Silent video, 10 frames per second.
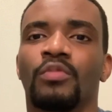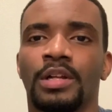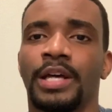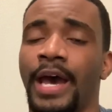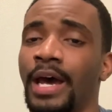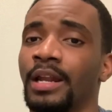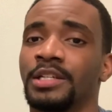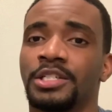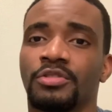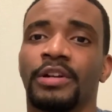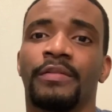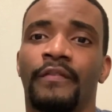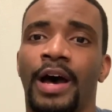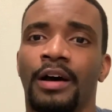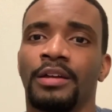really add extreme
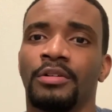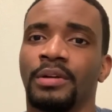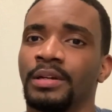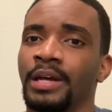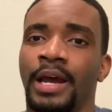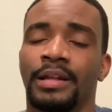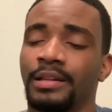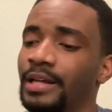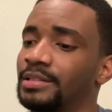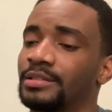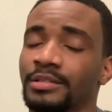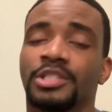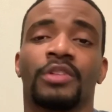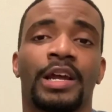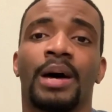value and that's
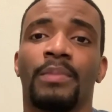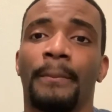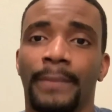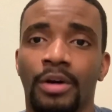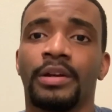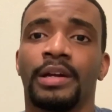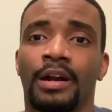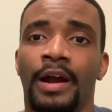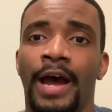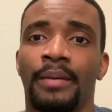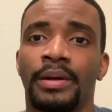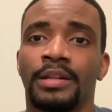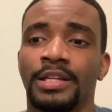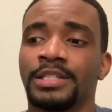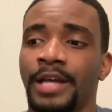straight up a millionaire habit.
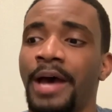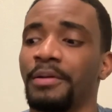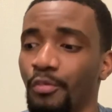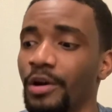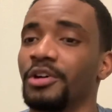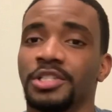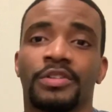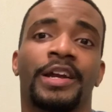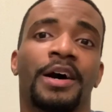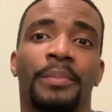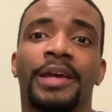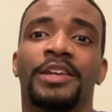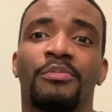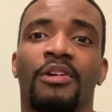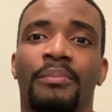This habit will straight up make
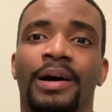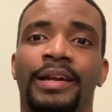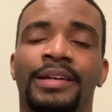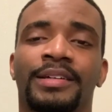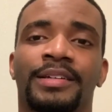you more money.